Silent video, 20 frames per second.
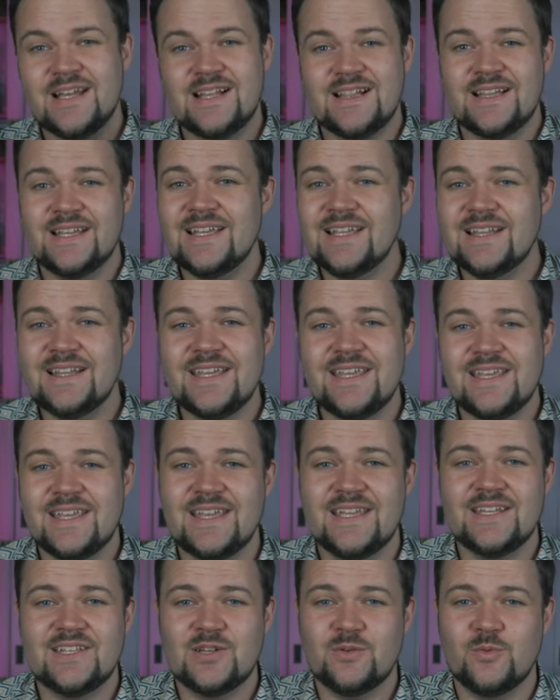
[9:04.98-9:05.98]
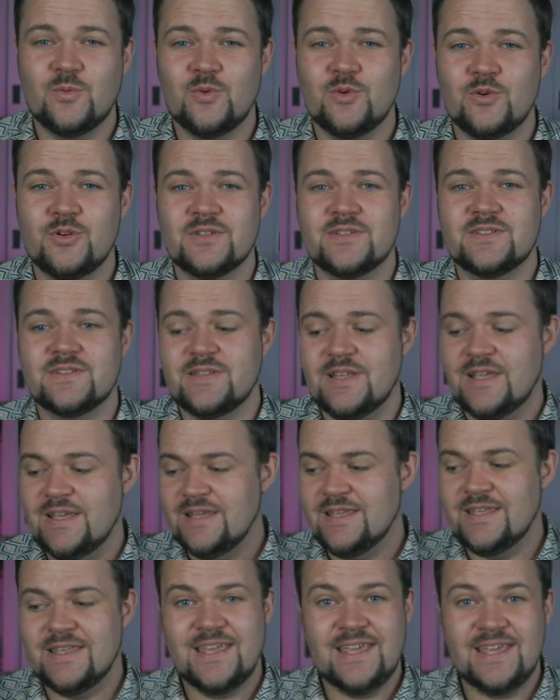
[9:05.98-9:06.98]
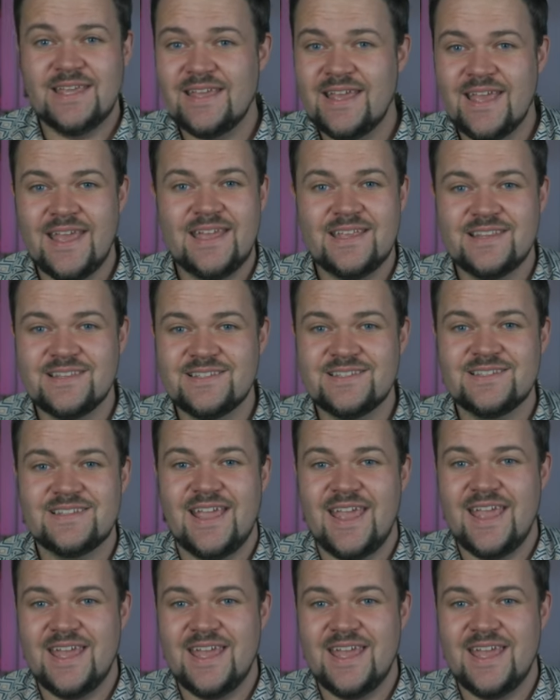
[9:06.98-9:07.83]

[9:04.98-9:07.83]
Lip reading: clearly geared towards gearheads